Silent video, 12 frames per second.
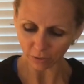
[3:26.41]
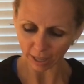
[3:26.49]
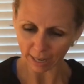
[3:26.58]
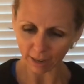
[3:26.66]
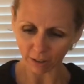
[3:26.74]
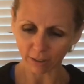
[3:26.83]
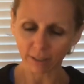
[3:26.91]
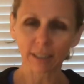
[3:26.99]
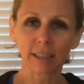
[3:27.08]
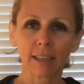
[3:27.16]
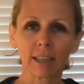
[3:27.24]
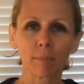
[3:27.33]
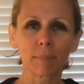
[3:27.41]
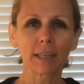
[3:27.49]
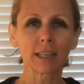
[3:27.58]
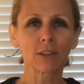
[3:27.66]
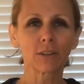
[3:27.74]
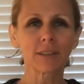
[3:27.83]
there, but
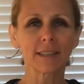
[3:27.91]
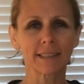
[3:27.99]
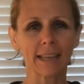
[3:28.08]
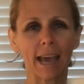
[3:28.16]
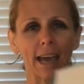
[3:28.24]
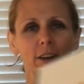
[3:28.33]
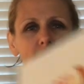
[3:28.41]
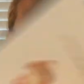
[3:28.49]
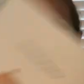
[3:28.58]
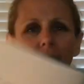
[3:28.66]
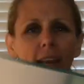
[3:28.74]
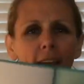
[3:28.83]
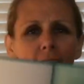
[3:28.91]
it looked sadder than